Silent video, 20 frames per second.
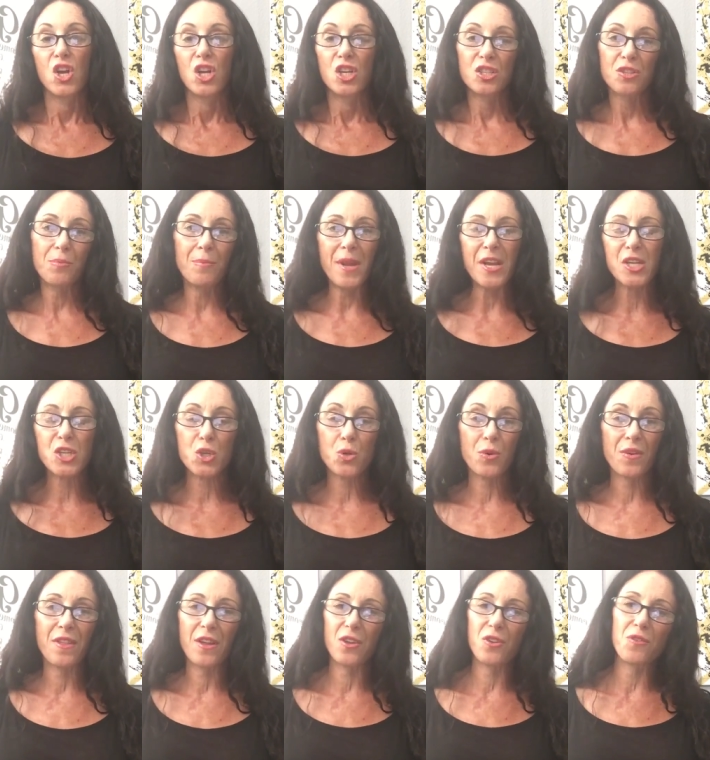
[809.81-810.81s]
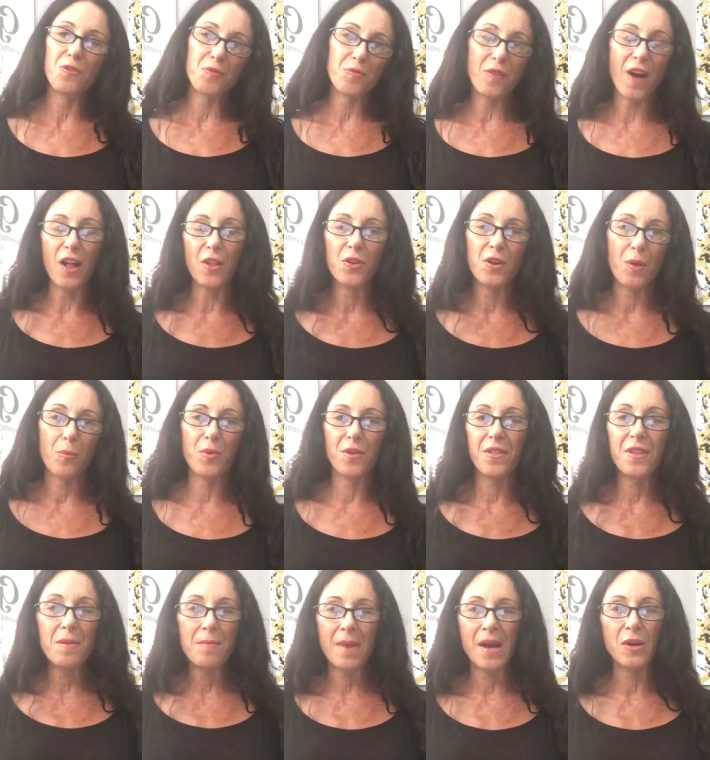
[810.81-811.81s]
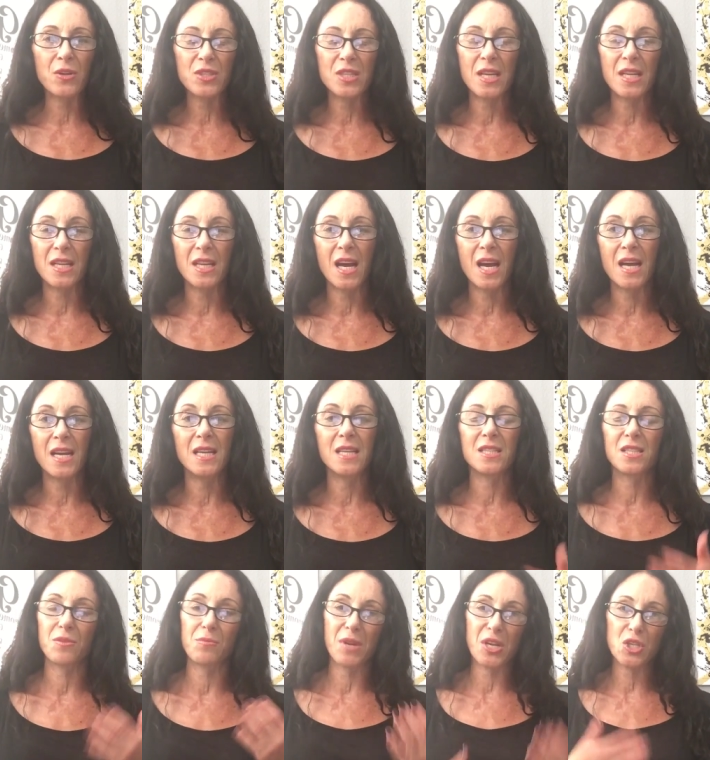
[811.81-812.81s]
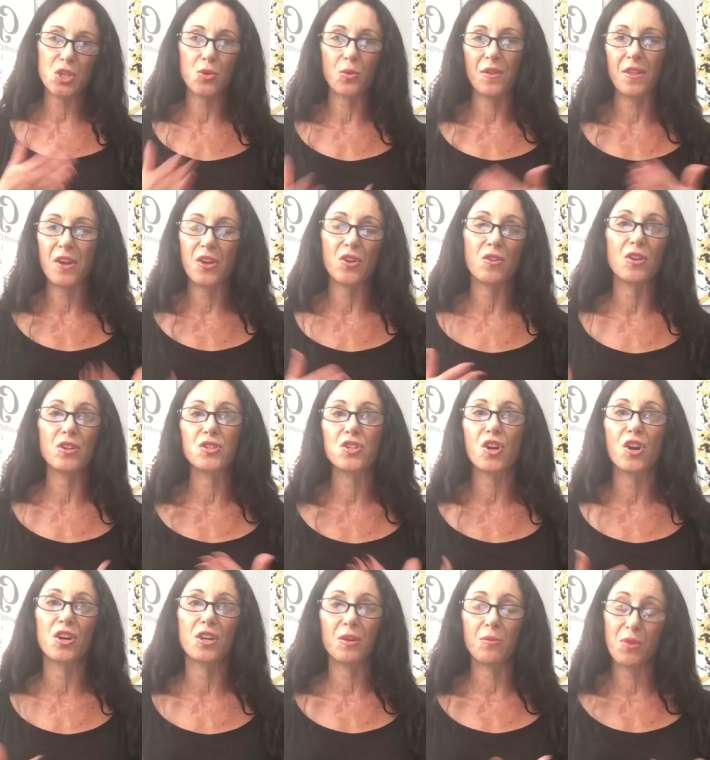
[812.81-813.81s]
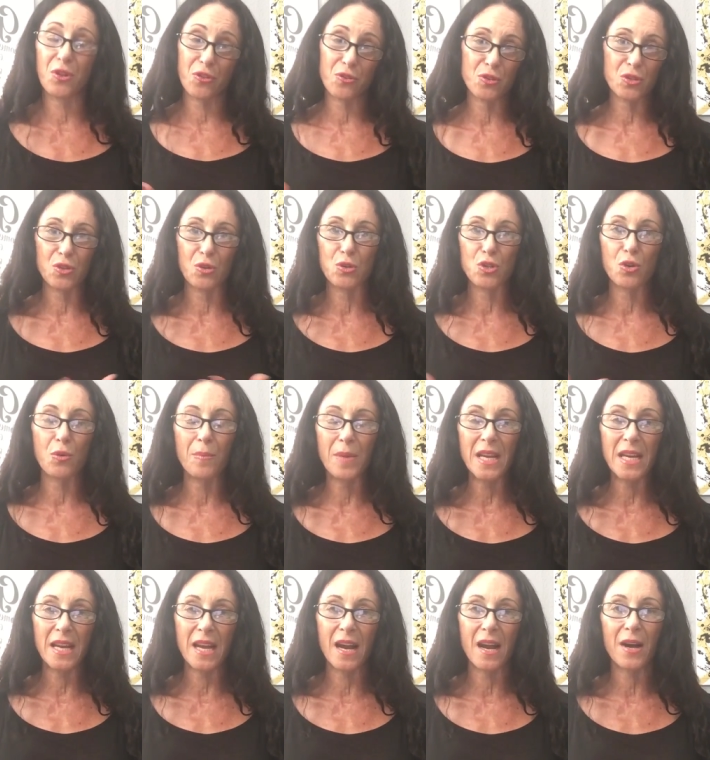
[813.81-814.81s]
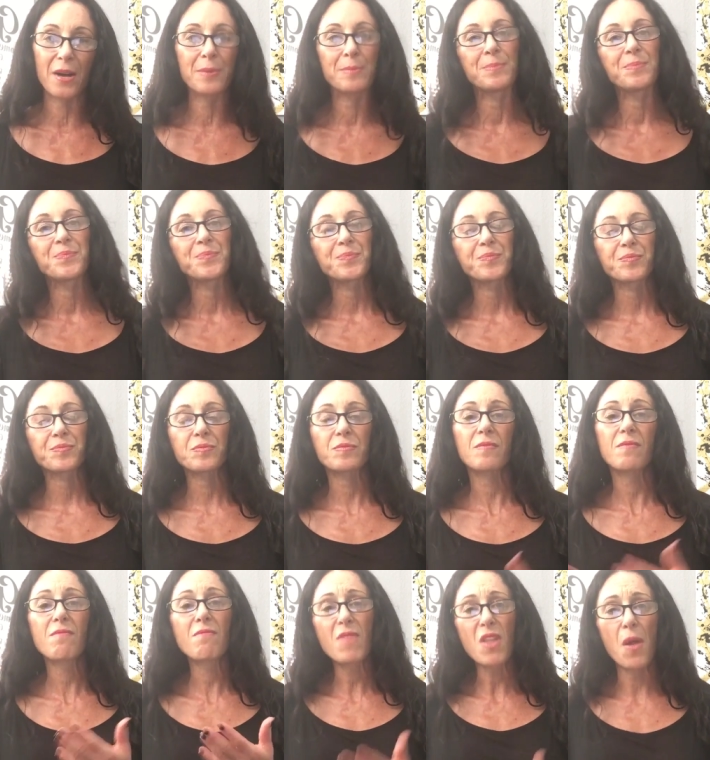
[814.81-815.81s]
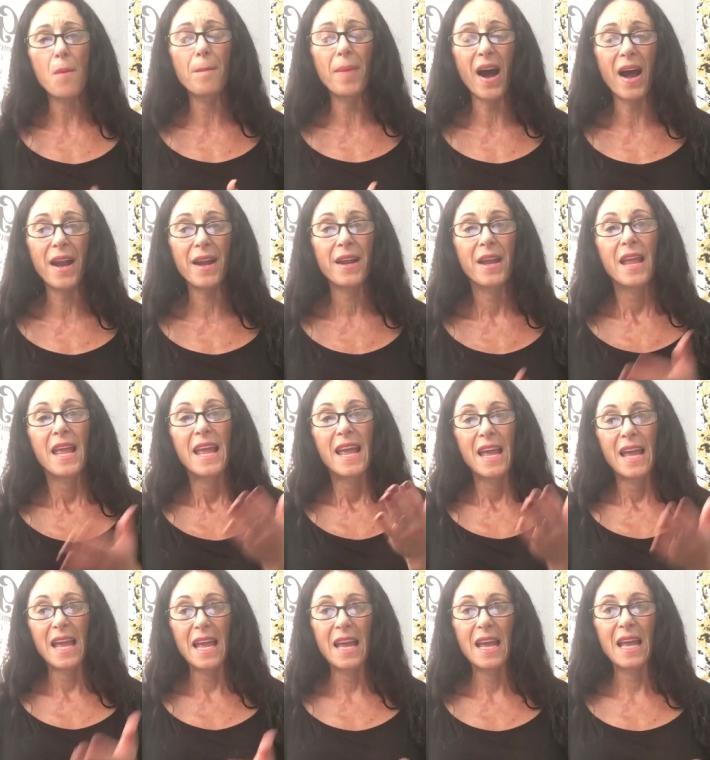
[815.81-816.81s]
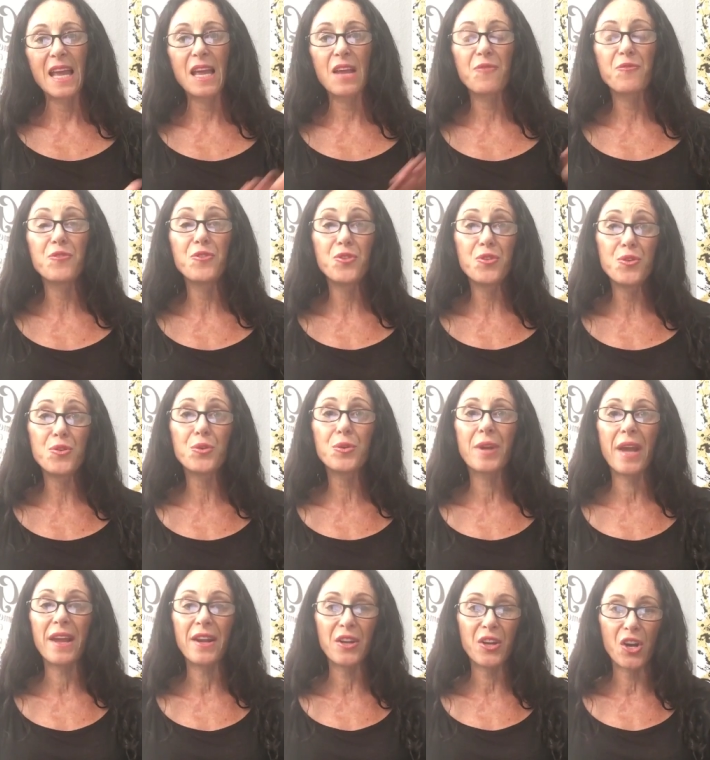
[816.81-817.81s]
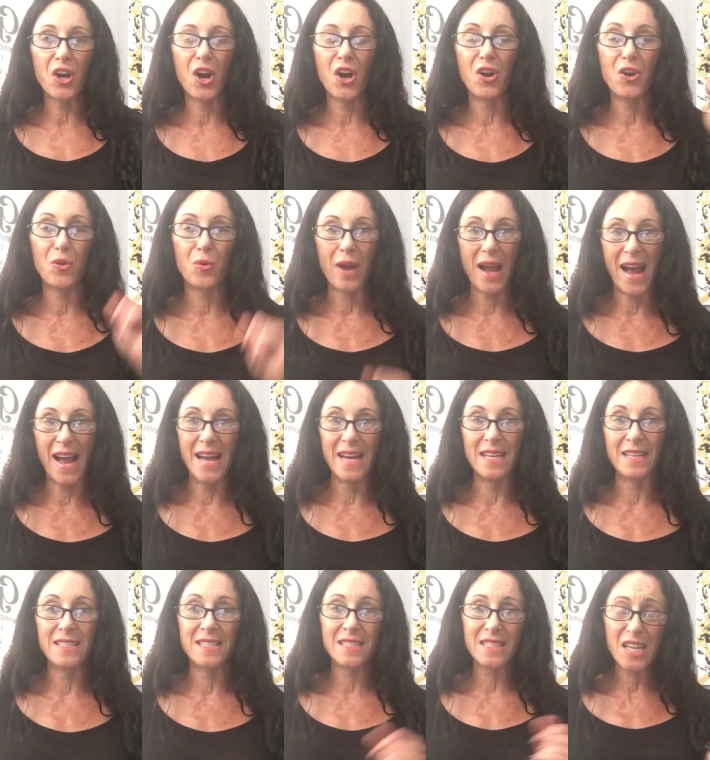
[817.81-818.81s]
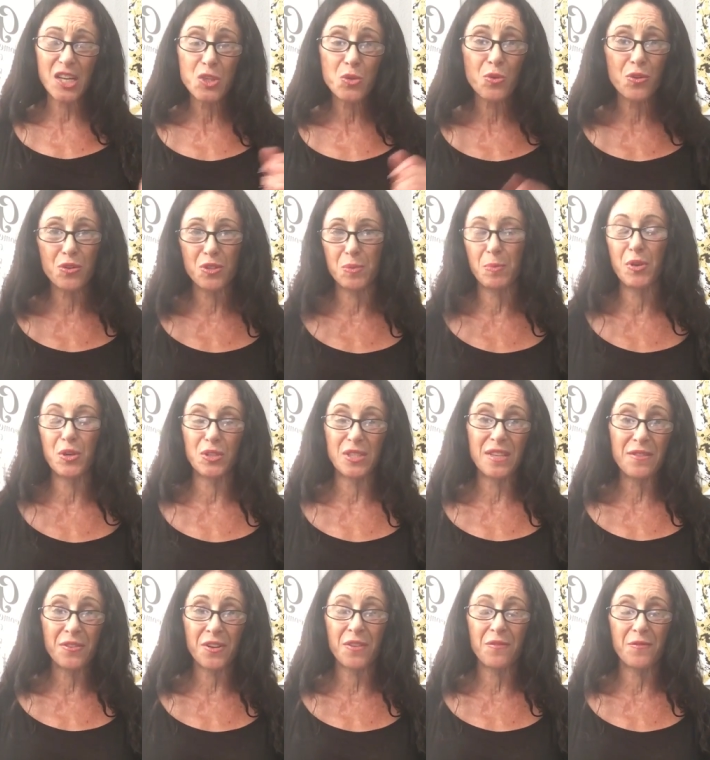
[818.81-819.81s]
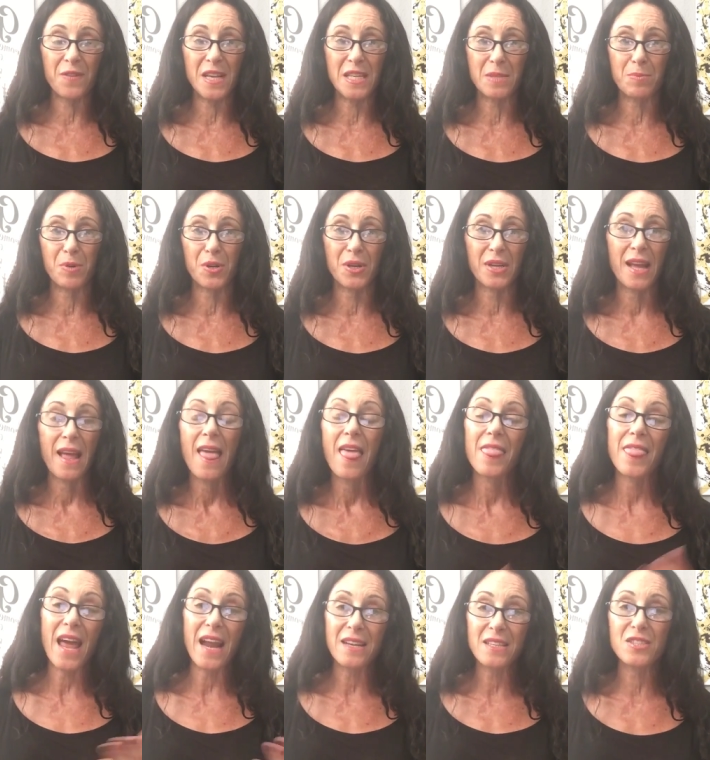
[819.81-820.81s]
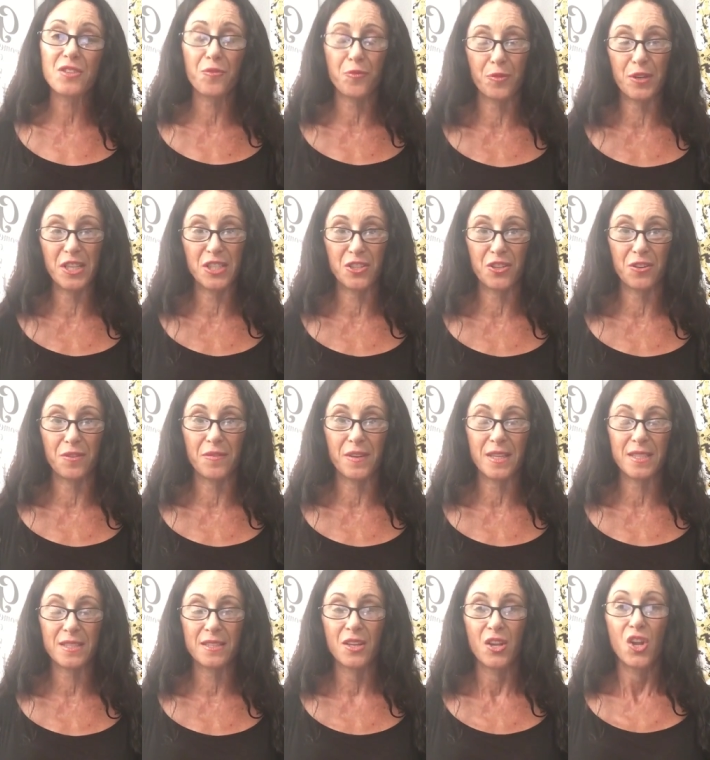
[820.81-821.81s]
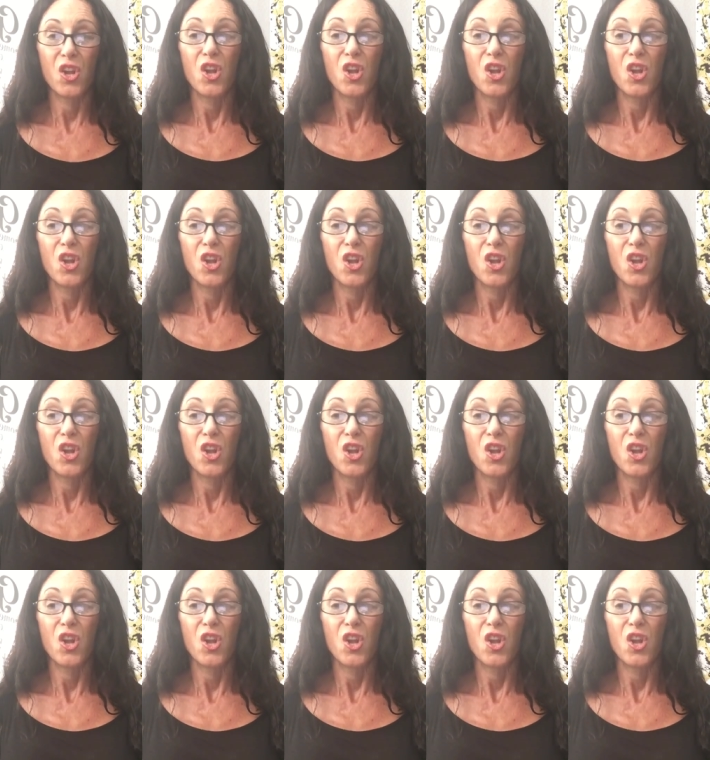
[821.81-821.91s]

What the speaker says: to make sure that you've followed up with emails at night, to make sure that you're on target with your social media. But if you can go and schedule those posts, even on Facebook, that is a free service.